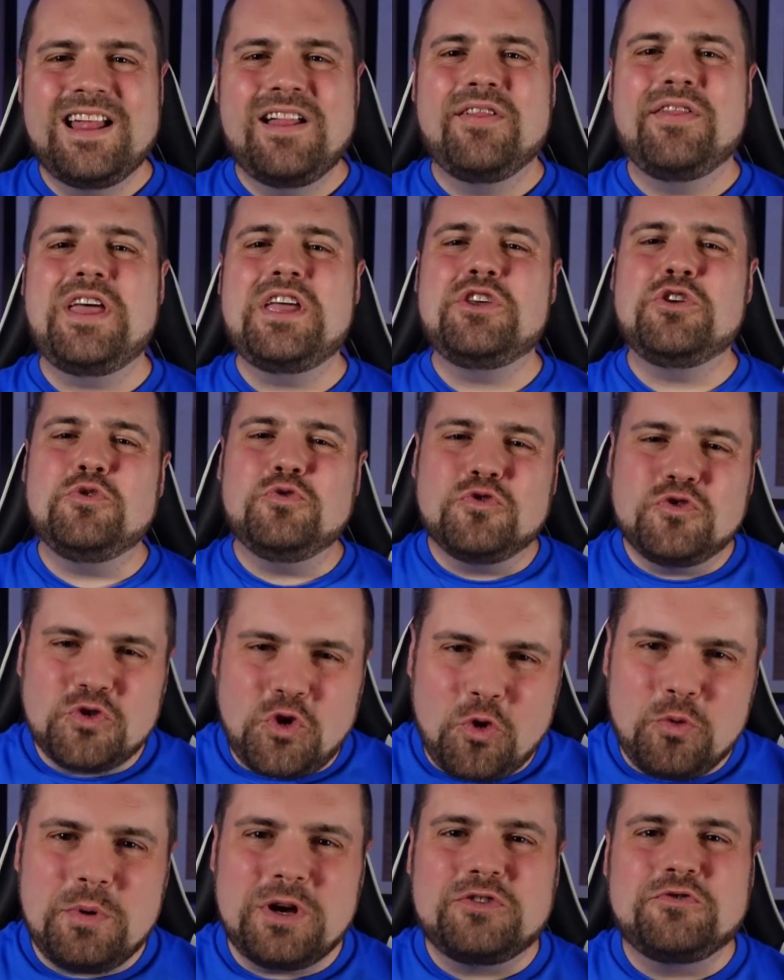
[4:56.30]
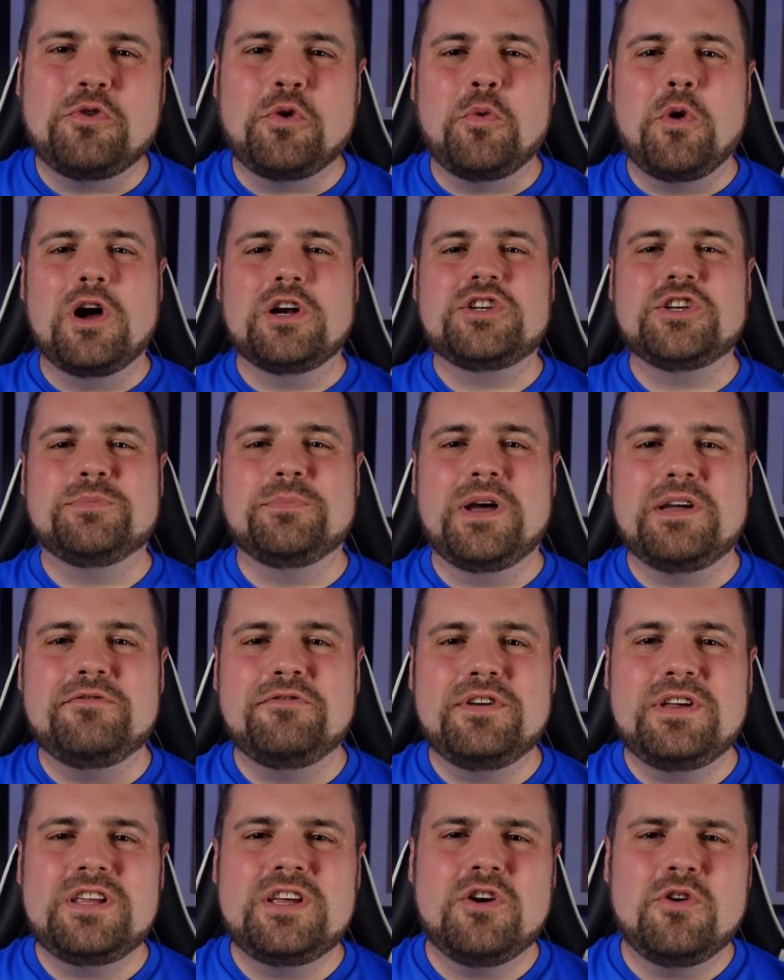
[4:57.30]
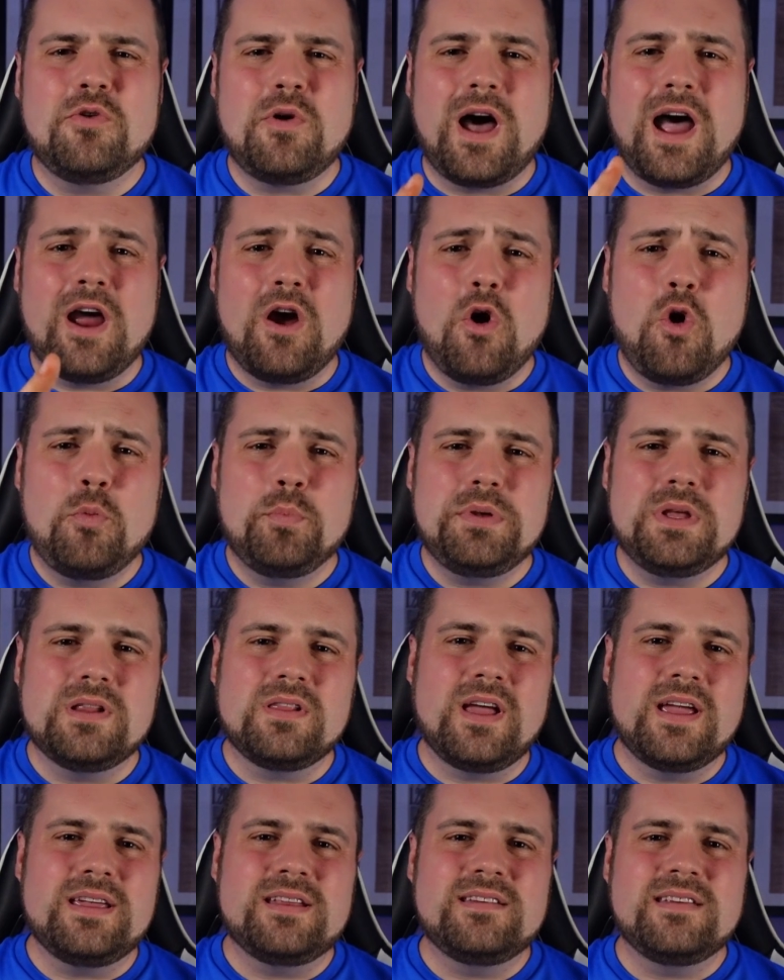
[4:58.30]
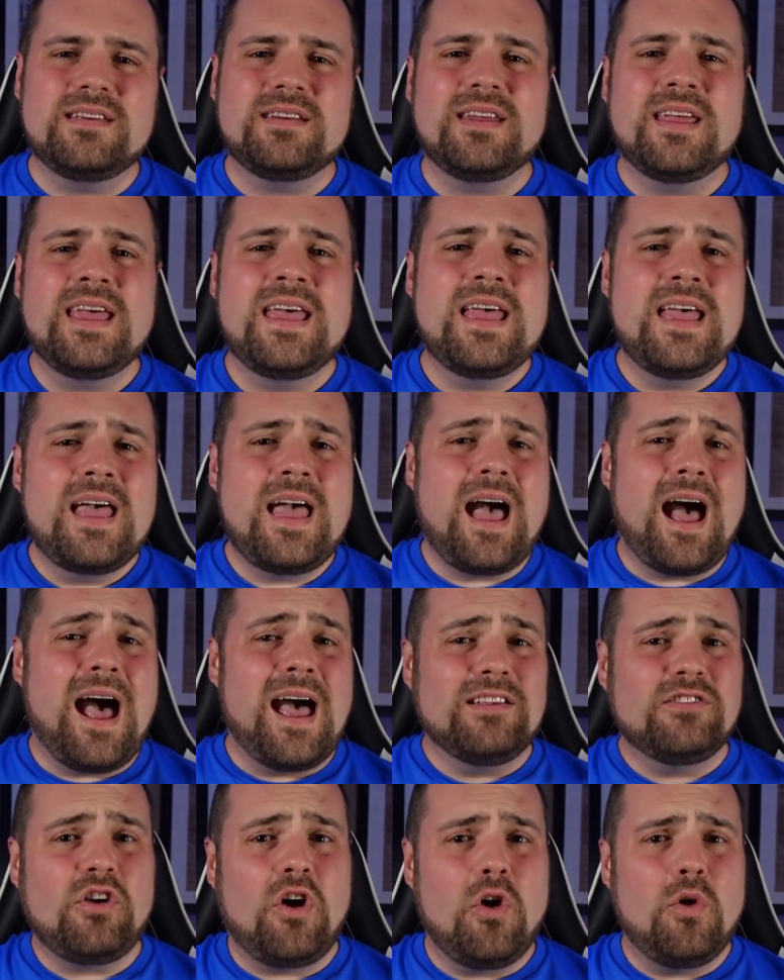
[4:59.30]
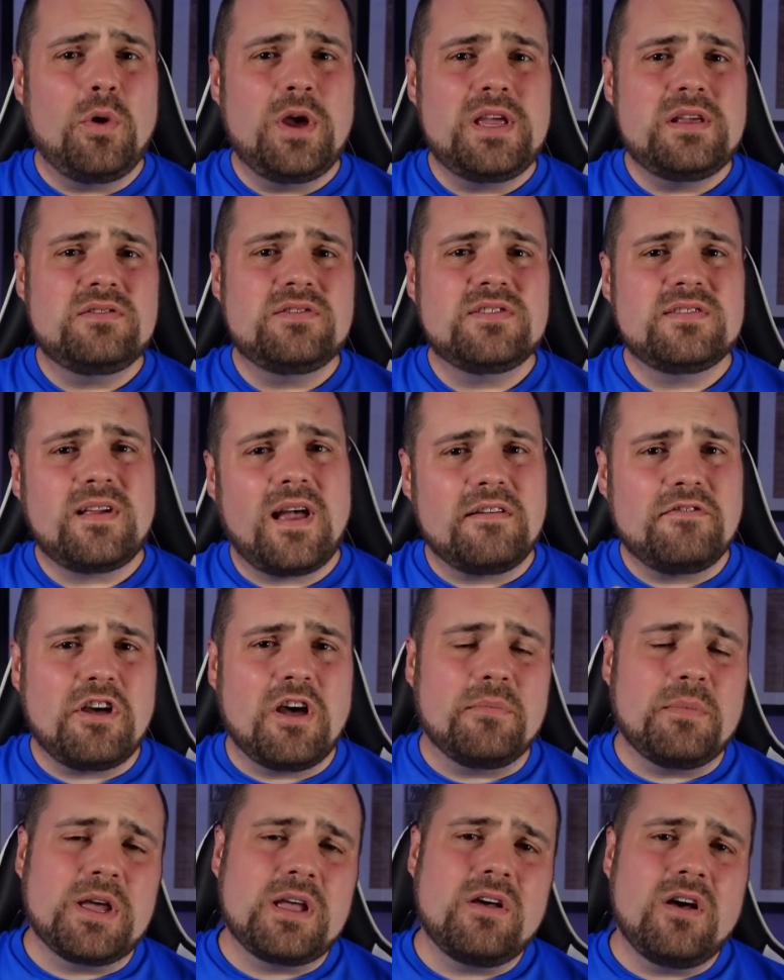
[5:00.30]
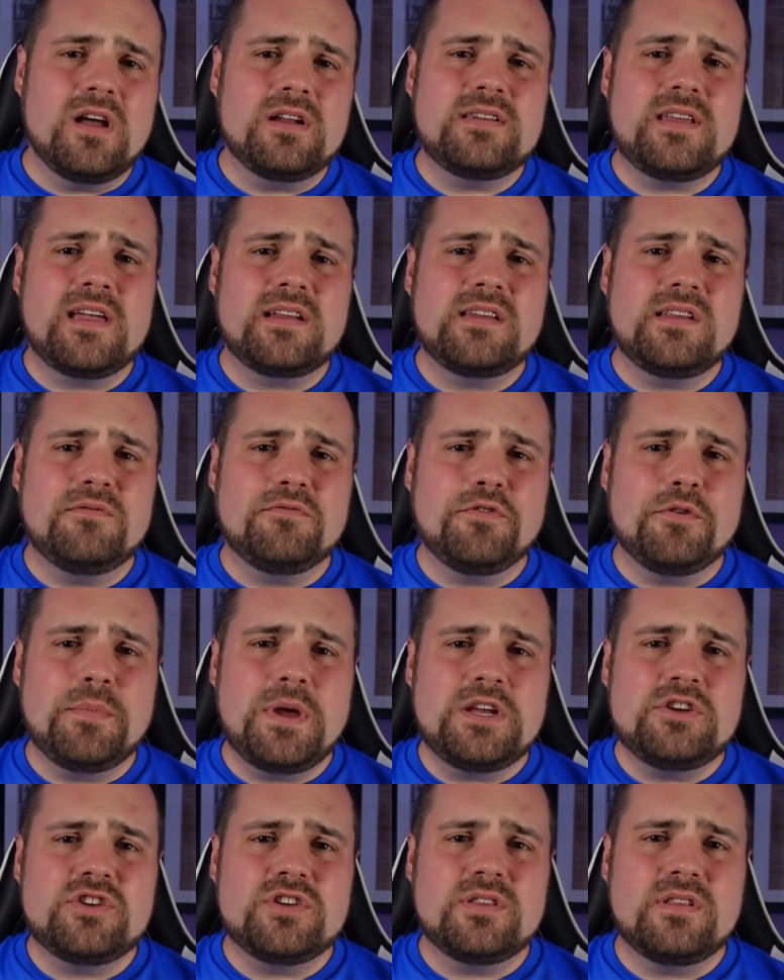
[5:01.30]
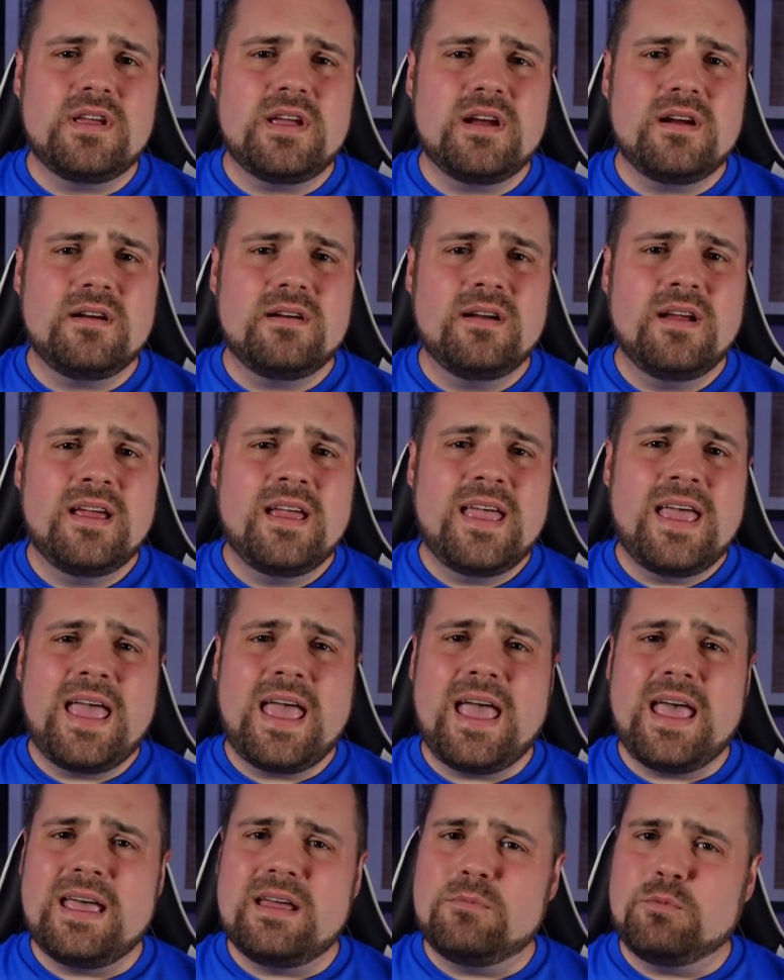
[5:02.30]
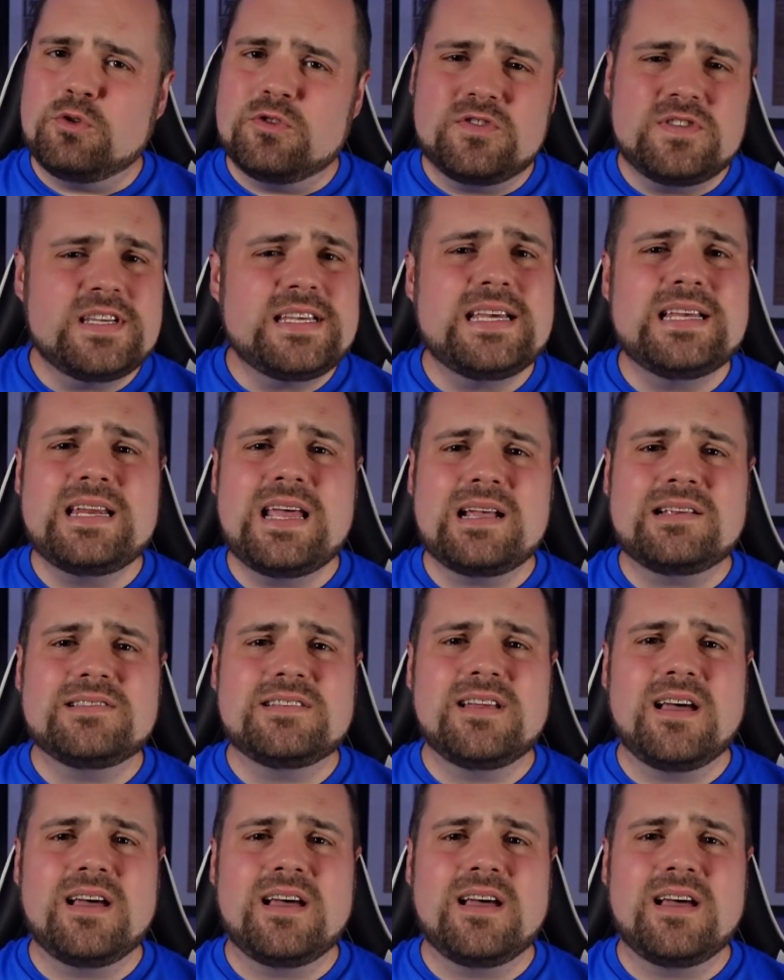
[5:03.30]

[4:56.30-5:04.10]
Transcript: Thank you so much for watching my video. I hope you liked it. As always, I've got my contact information there, and we'll see you next